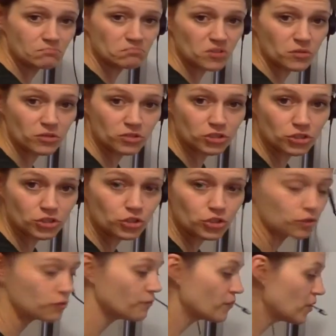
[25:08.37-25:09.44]
So there's just 2,
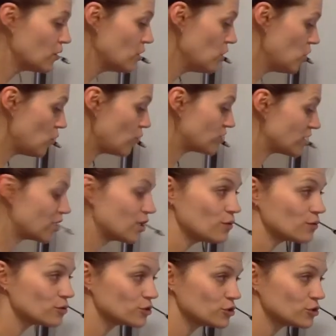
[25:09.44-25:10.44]
which I know there's